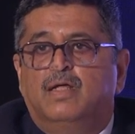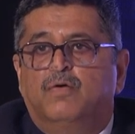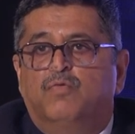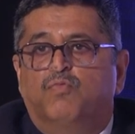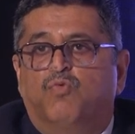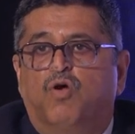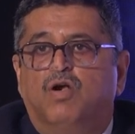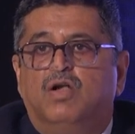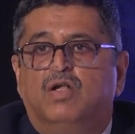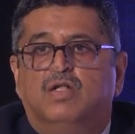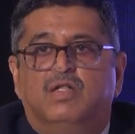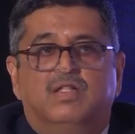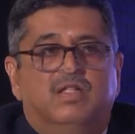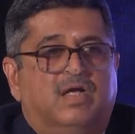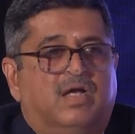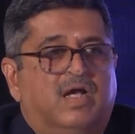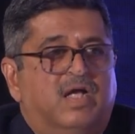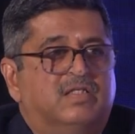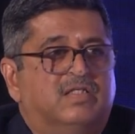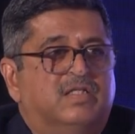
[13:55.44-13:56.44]
what
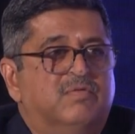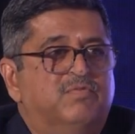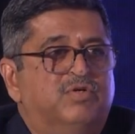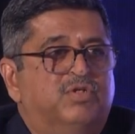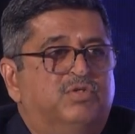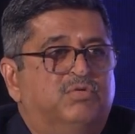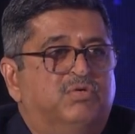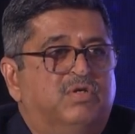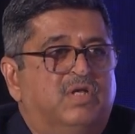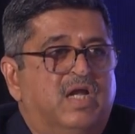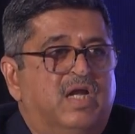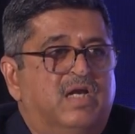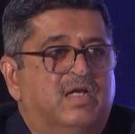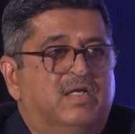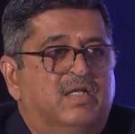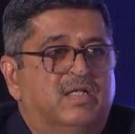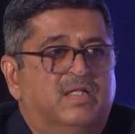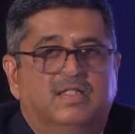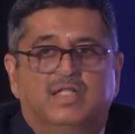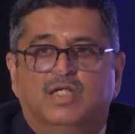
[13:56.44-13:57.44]
the customer should get?
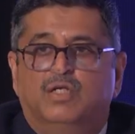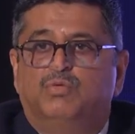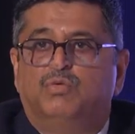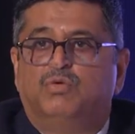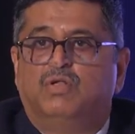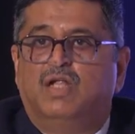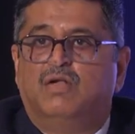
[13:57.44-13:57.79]
They should